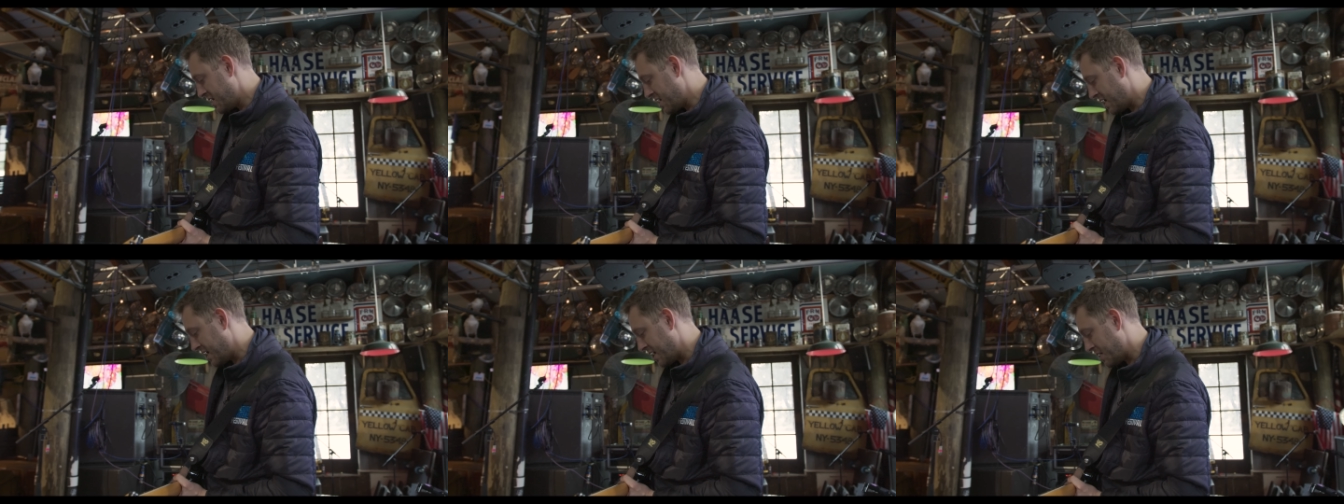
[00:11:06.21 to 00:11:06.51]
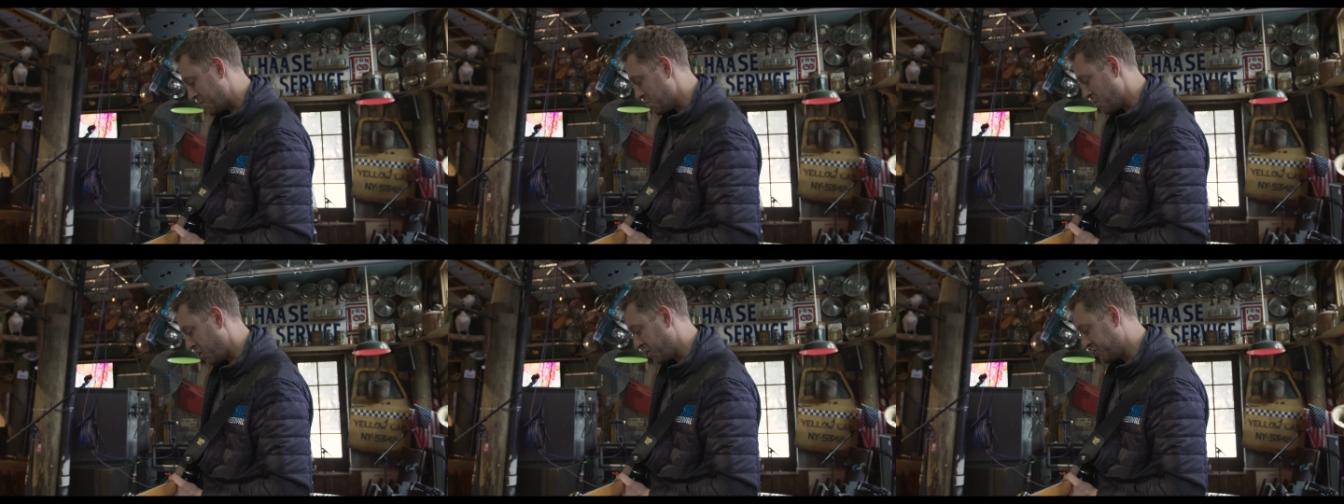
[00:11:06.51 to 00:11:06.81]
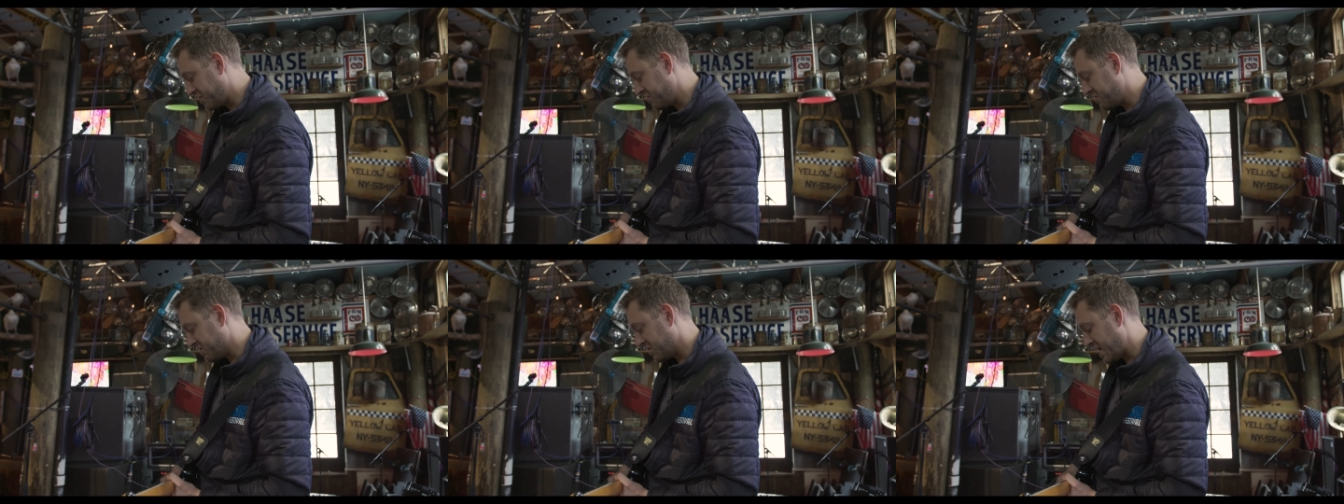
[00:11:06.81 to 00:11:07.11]
uh,
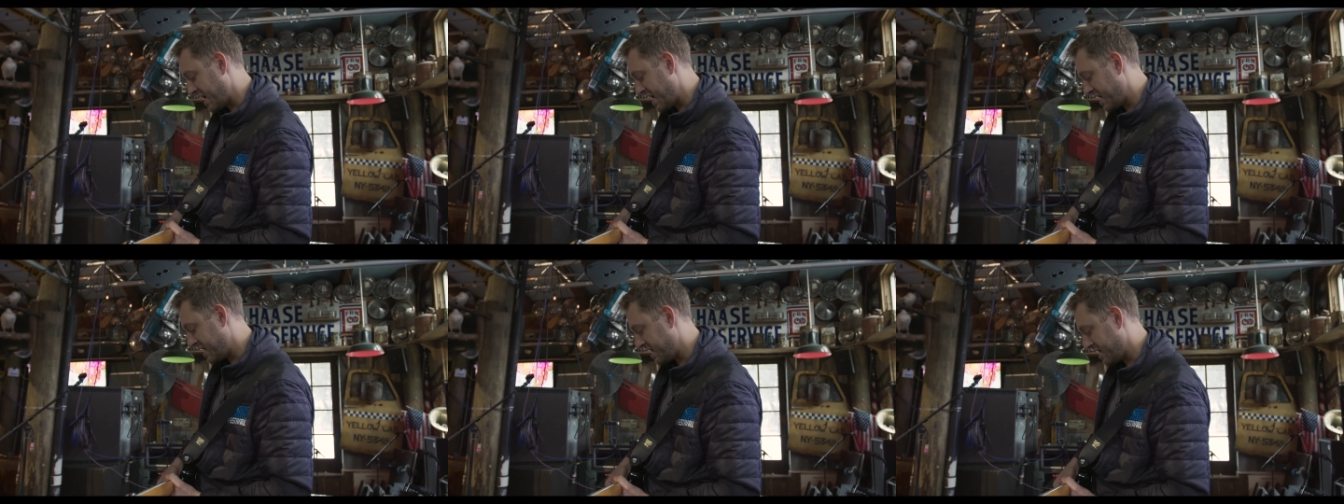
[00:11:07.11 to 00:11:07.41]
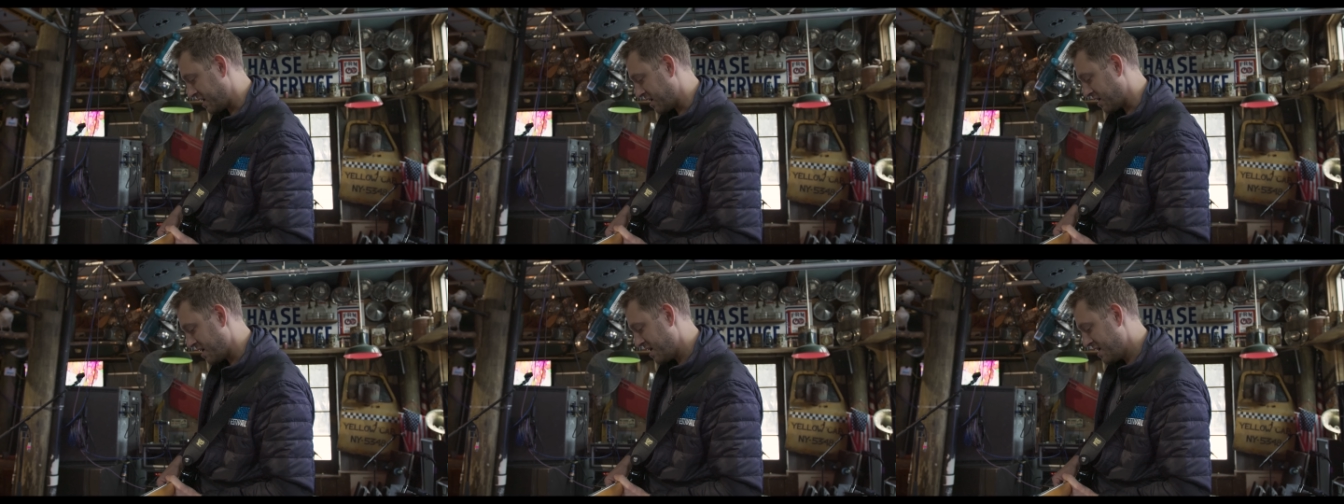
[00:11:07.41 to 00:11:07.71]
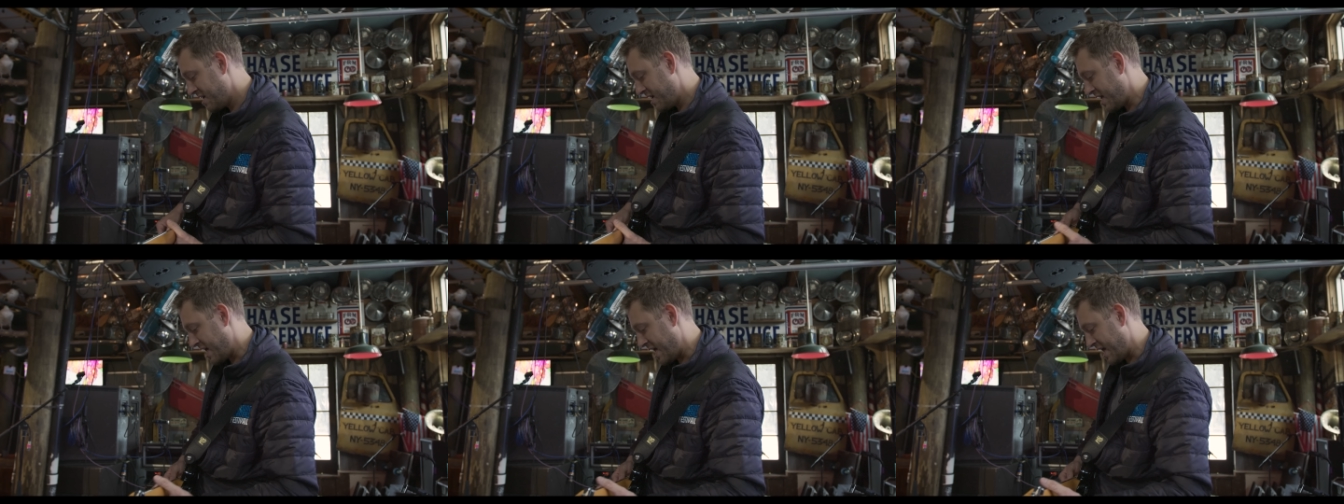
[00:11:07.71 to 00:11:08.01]
multi-delay here,
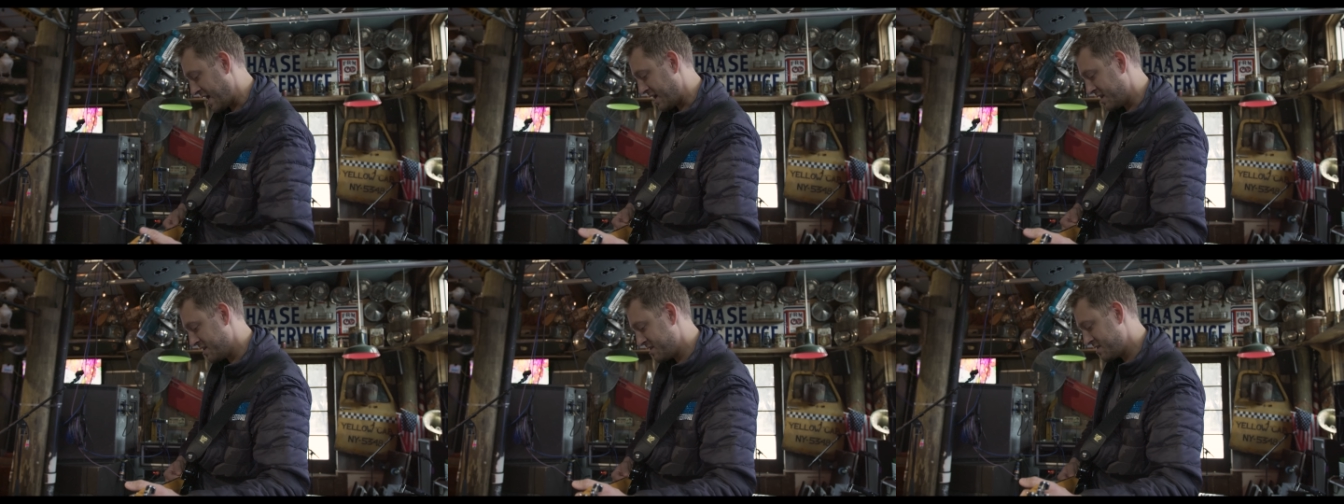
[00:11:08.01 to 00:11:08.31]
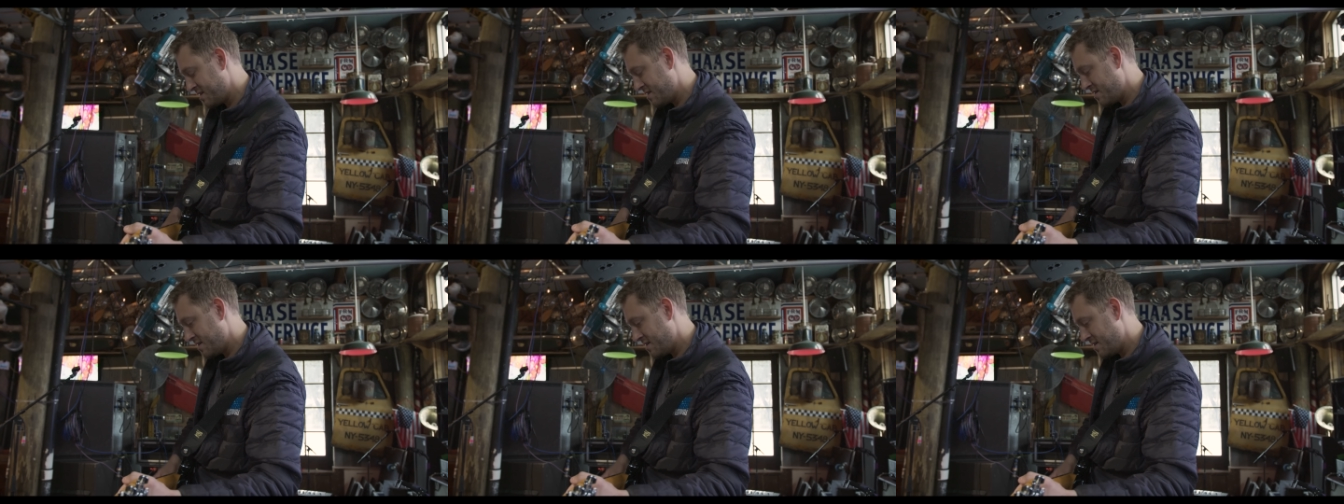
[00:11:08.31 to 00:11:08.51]
and